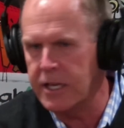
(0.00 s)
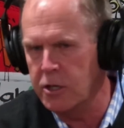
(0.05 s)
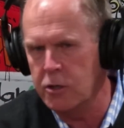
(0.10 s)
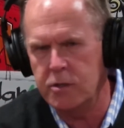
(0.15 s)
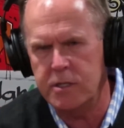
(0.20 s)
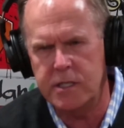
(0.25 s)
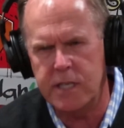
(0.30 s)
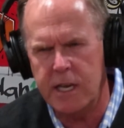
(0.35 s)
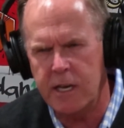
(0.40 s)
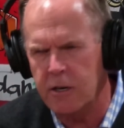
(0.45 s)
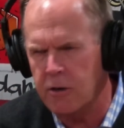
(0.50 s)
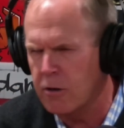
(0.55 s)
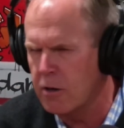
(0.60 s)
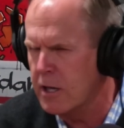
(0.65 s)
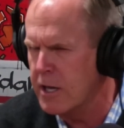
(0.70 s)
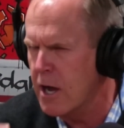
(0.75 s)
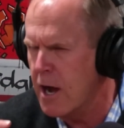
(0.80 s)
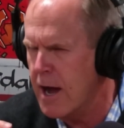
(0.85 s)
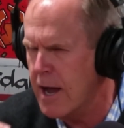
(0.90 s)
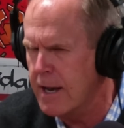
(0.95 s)
you said it
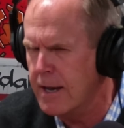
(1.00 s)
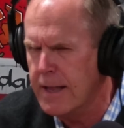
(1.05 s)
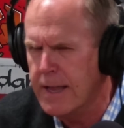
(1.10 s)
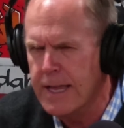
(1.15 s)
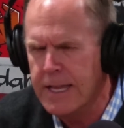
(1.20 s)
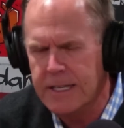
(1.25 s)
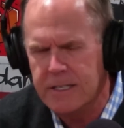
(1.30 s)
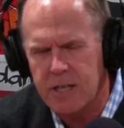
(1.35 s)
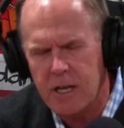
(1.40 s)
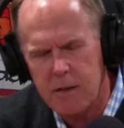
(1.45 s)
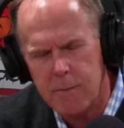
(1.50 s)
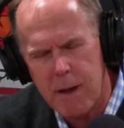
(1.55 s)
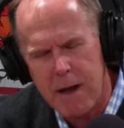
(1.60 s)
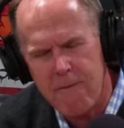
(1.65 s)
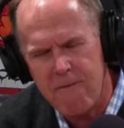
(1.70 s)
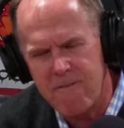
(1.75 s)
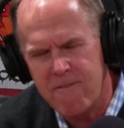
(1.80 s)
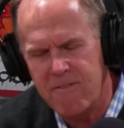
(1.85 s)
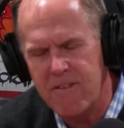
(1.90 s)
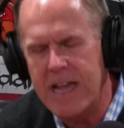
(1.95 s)
early on. It's all
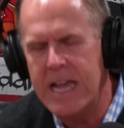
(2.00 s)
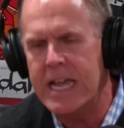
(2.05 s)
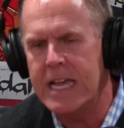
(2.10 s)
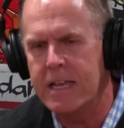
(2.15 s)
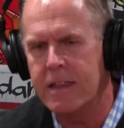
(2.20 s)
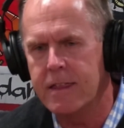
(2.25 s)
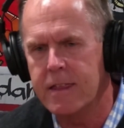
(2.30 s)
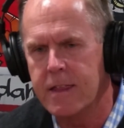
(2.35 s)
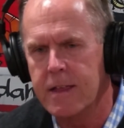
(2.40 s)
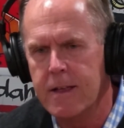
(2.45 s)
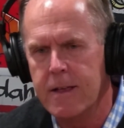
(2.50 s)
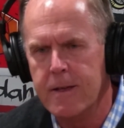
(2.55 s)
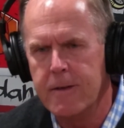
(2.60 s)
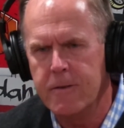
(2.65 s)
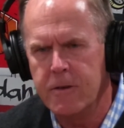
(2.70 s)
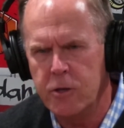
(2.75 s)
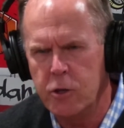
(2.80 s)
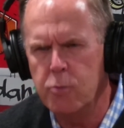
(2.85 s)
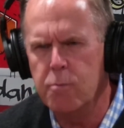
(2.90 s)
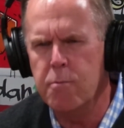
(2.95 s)
about faith.
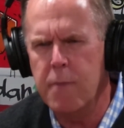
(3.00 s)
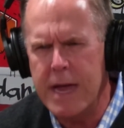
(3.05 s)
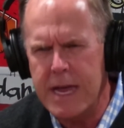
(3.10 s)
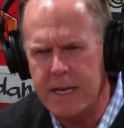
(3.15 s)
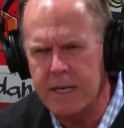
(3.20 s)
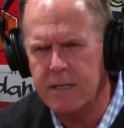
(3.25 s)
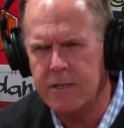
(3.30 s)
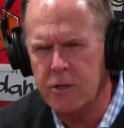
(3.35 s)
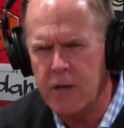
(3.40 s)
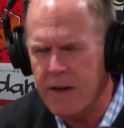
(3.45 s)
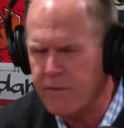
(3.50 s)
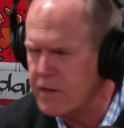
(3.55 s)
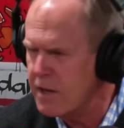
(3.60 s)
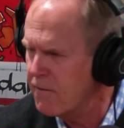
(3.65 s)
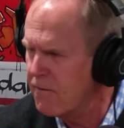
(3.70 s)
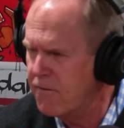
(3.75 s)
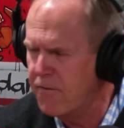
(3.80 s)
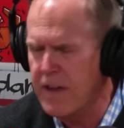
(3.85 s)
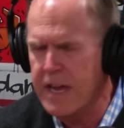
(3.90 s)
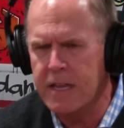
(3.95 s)
You have to
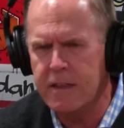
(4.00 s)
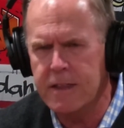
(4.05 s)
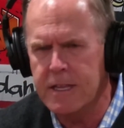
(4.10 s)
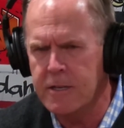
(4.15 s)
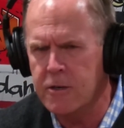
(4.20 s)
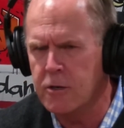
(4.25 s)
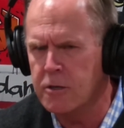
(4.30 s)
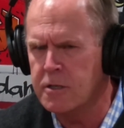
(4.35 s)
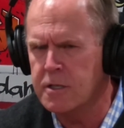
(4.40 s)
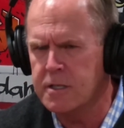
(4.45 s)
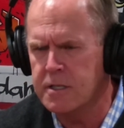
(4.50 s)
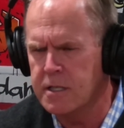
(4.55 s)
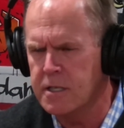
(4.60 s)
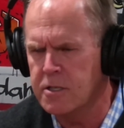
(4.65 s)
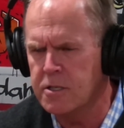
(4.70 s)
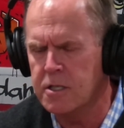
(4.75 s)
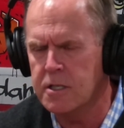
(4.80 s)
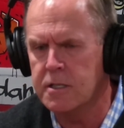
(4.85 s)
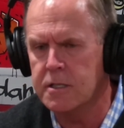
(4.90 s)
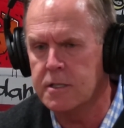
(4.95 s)
have faith in your
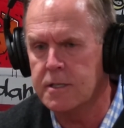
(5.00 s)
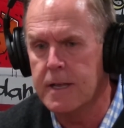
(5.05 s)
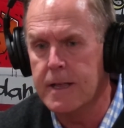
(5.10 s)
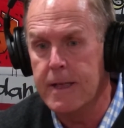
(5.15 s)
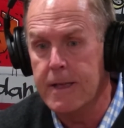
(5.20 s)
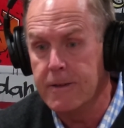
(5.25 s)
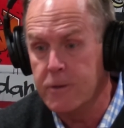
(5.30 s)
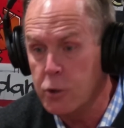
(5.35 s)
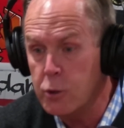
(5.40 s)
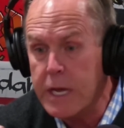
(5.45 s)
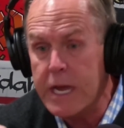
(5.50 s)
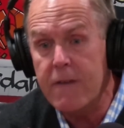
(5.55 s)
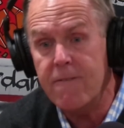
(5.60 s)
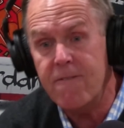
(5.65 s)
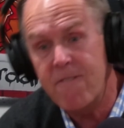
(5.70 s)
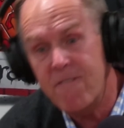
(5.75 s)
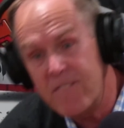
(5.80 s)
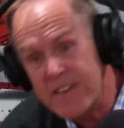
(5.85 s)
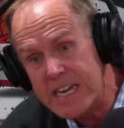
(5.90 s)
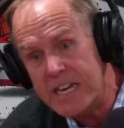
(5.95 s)
decisions. You can't
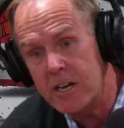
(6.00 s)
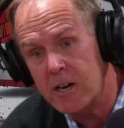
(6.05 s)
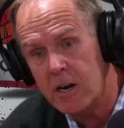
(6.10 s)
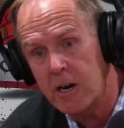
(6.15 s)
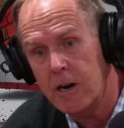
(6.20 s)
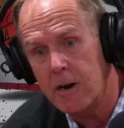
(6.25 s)
fear.